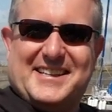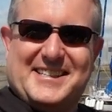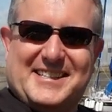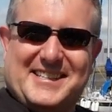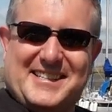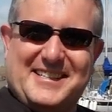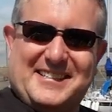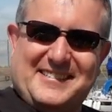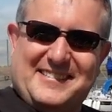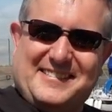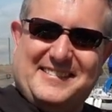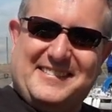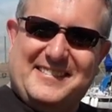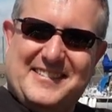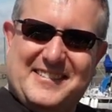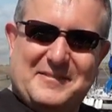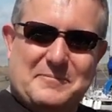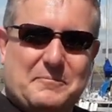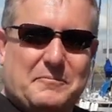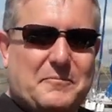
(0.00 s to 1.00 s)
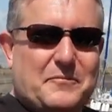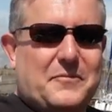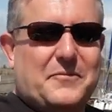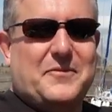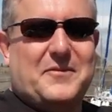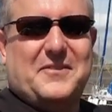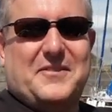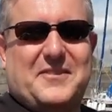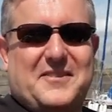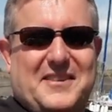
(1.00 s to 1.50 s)
So
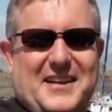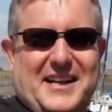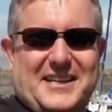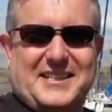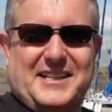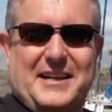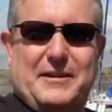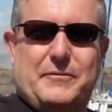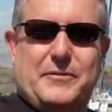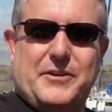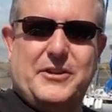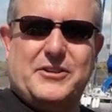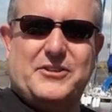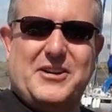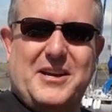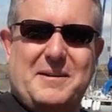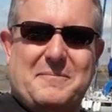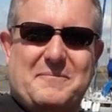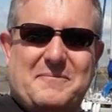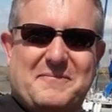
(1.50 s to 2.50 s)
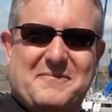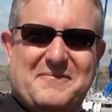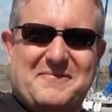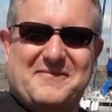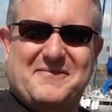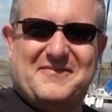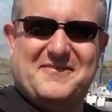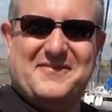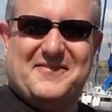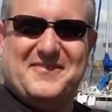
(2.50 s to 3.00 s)
that's living the dream.
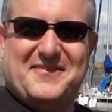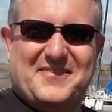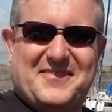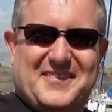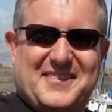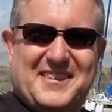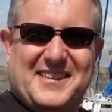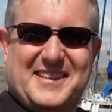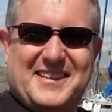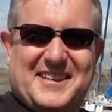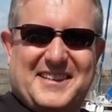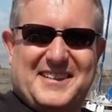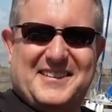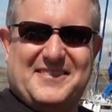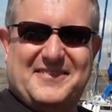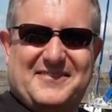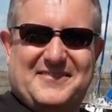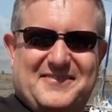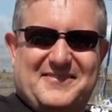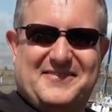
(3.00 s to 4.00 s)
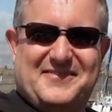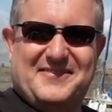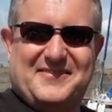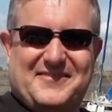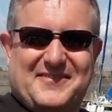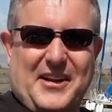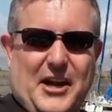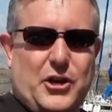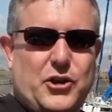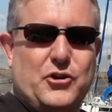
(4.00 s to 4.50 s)
Absolutely.
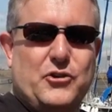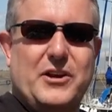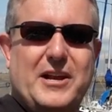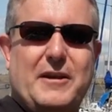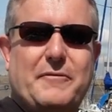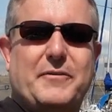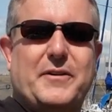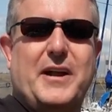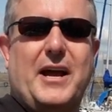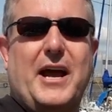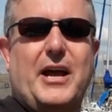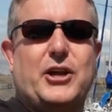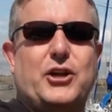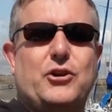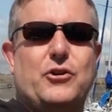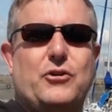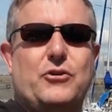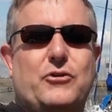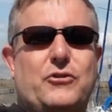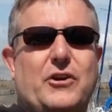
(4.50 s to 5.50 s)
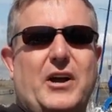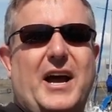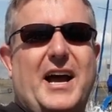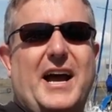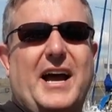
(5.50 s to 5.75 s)
So are you living? are you